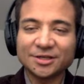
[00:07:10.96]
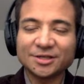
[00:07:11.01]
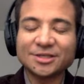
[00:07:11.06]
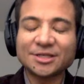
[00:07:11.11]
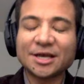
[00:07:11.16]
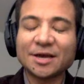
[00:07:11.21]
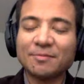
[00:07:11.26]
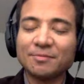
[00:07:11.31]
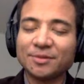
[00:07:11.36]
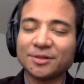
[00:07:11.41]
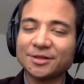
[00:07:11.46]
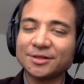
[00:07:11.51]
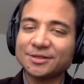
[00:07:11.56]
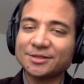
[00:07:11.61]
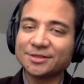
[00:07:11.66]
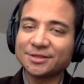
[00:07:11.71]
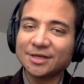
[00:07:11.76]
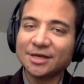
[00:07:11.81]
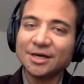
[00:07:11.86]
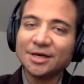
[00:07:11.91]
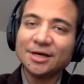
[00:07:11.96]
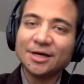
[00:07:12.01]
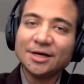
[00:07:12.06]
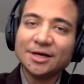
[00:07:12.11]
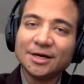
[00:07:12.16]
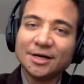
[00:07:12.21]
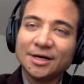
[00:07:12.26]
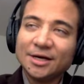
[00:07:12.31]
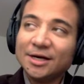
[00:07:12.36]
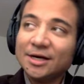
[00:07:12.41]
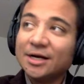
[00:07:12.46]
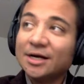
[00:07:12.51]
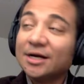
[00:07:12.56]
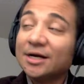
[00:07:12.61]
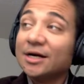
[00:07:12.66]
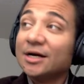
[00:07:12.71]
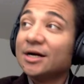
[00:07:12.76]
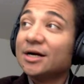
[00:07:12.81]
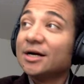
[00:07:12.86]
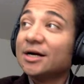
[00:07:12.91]
templates.
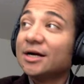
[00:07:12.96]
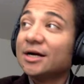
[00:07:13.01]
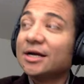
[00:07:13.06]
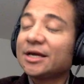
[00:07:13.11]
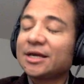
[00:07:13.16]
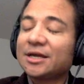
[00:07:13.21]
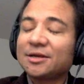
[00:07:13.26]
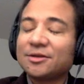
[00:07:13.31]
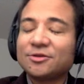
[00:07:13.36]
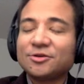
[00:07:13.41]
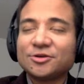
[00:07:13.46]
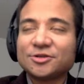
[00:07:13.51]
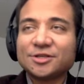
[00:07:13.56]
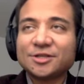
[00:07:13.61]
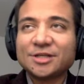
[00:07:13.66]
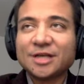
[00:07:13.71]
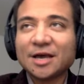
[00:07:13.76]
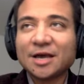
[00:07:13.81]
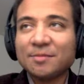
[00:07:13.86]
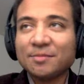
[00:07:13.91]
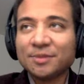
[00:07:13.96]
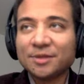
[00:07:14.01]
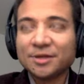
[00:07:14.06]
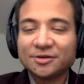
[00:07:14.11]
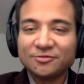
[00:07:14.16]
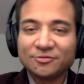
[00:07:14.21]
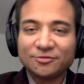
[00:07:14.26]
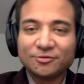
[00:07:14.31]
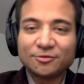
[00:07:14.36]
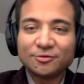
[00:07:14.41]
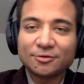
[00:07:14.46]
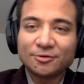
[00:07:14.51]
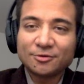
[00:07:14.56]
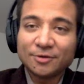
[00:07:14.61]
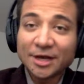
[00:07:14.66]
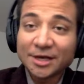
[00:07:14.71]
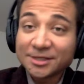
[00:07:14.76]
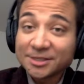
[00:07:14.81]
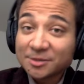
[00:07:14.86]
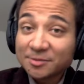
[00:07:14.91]
There's a template for
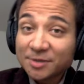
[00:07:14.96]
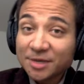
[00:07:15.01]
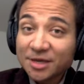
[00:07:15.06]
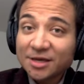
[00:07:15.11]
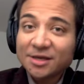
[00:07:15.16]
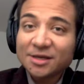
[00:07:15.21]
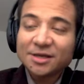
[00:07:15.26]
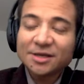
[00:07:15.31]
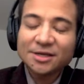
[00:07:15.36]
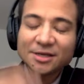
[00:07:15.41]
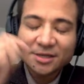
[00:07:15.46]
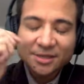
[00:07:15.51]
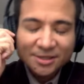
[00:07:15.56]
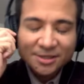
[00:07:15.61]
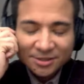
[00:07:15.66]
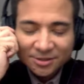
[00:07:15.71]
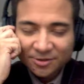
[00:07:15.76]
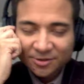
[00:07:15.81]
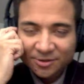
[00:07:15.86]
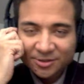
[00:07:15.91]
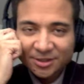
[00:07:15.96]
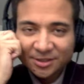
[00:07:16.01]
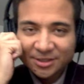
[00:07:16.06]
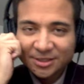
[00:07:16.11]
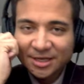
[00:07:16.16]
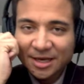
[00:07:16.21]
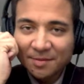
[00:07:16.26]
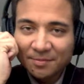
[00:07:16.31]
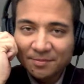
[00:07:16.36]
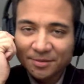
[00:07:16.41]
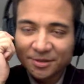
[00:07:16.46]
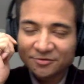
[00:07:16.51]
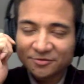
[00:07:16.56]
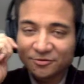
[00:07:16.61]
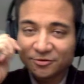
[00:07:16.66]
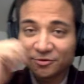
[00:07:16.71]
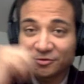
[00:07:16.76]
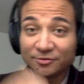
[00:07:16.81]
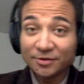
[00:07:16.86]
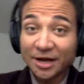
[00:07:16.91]
recipes, there's a template
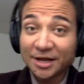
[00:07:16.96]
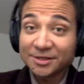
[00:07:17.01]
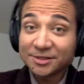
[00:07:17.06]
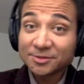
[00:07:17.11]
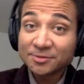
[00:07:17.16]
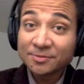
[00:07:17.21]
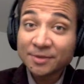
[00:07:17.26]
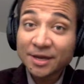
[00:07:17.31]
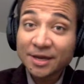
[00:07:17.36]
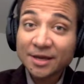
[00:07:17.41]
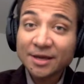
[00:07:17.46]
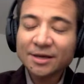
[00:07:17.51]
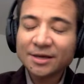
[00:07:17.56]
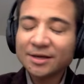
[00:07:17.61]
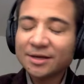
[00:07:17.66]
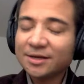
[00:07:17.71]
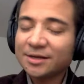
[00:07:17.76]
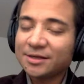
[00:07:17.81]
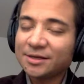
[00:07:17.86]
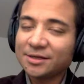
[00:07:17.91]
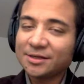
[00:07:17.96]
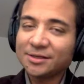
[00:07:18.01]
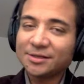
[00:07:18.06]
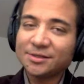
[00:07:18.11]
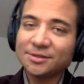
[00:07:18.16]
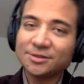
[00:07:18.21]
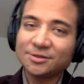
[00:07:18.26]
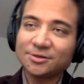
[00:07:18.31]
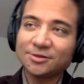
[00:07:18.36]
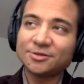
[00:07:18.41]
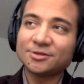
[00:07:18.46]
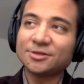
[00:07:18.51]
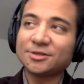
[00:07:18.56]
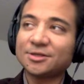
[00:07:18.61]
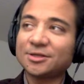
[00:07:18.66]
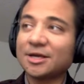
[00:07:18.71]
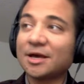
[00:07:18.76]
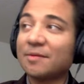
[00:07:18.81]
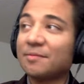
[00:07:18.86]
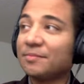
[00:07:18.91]
for resumes, there's a
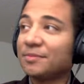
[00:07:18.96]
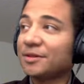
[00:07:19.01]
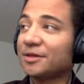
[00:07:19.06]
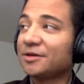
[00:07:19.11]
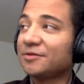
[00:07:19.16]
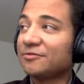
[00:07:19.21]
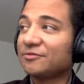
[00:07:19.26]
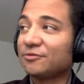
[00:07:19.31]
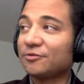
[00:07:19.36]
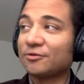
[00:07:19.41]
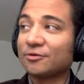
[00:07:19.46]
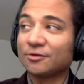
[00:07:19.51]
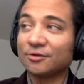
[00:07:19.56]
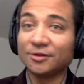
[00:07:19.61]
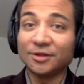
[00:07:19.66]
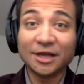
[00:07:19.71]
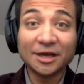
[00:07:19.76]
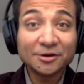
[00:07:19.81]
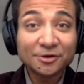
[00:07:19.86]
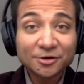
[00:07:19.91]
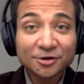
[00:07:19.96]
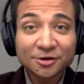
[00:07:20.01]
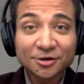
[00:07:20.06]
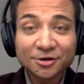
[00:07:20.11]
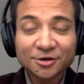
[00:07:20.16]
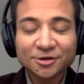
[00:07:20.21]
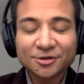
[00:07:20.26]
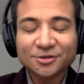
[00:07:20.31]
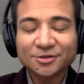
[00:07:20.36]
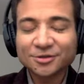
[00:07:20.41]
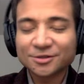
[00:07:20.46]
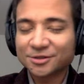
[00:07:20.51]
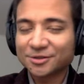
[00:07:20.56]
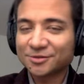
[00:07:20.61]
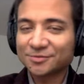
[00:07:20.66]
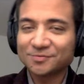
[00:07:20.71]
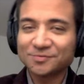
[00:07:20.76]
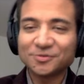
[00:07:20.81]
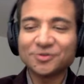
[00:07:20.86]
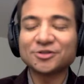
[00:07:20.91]
template for
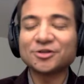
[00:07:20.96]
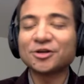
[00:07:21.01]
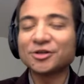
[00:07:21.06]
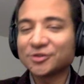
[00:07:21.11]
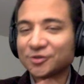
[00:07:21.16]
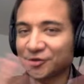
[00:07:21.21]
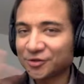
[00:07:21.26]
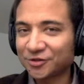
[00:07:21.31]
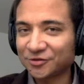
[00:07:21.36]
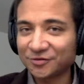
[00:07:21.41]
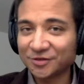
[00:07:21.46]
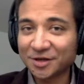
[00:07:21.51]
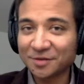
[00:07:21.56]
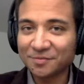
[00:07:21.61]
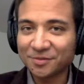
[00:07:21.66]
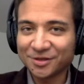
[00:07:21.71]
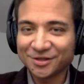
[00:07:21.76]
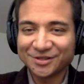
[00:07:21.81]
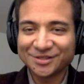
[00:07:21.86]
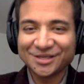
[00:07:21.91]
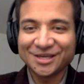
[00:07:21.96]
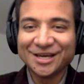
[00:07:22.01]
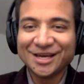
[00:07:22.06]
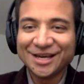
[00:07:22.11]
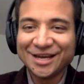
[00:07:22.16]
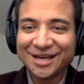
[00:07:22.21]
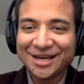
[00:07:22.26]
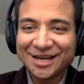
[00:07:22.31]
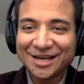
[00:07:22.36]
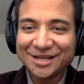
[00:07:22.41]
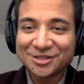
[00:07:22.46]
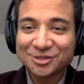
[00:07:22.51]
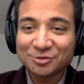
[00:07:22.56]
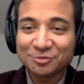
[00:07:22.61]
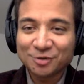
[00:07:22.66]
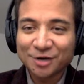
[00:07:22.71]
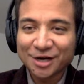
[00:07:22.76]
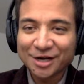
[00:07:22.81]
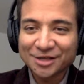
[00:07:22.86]
letters, there's all sorts of templates. And surprise,